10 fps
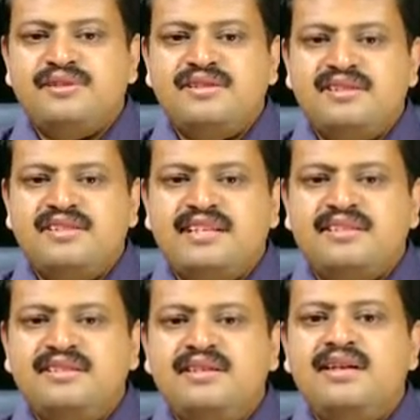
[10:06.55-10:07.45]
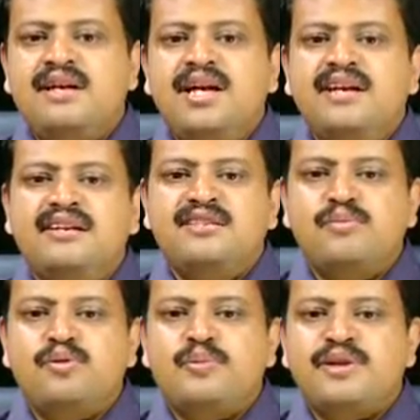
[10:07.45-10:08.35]
this section
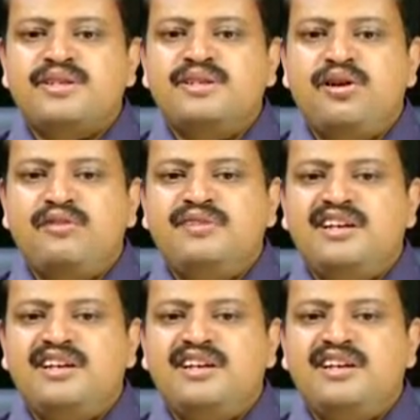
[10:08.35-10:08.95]
disapprobation of